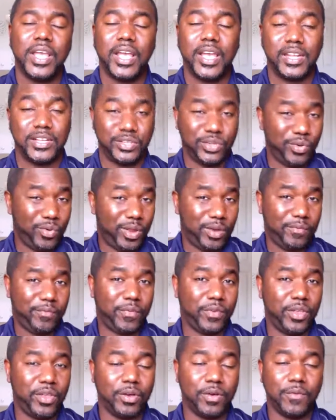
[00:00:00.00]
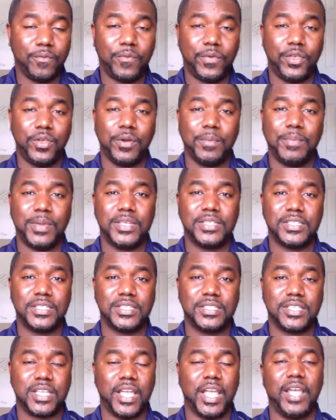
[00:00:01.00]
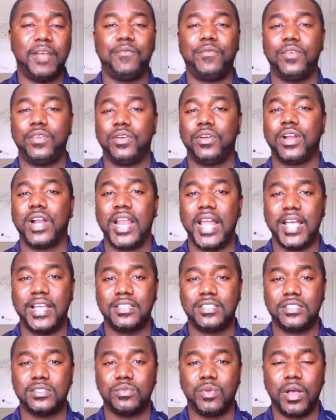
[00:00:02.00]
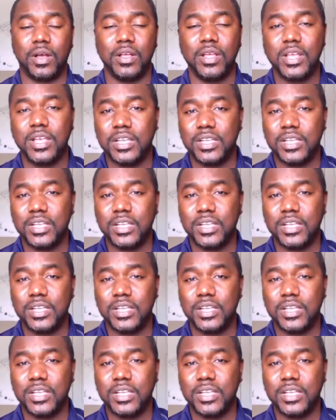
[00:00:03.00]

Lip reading: and doing for your business and for your clients as well.